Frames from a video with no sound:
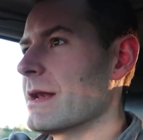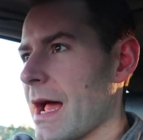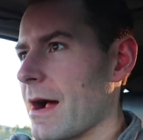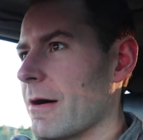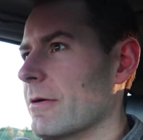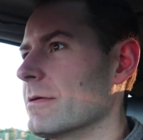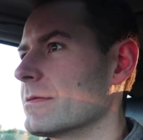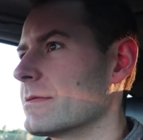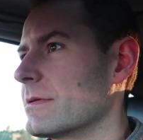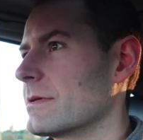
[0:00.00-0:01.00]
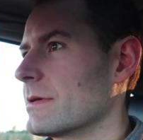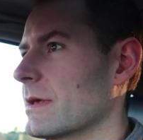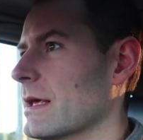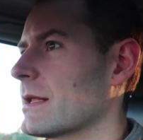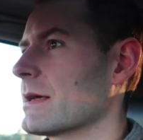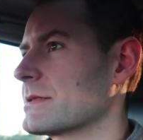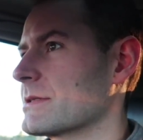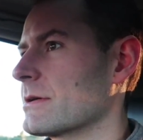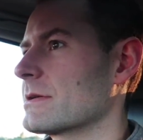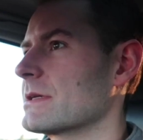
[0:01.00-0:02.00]
Now, it has
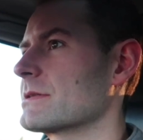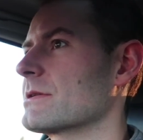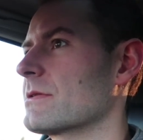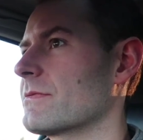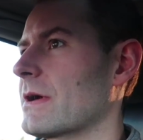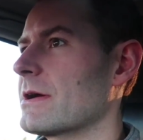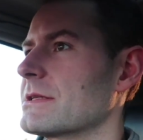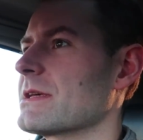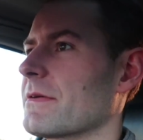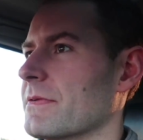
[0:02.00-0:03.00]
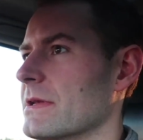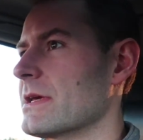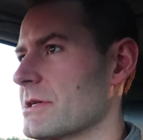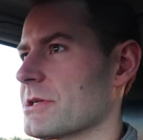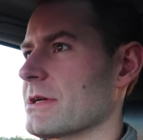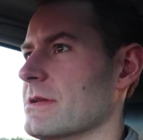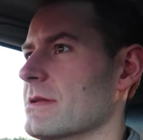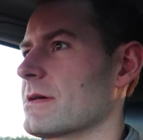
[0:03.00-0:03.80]
turned into the very definition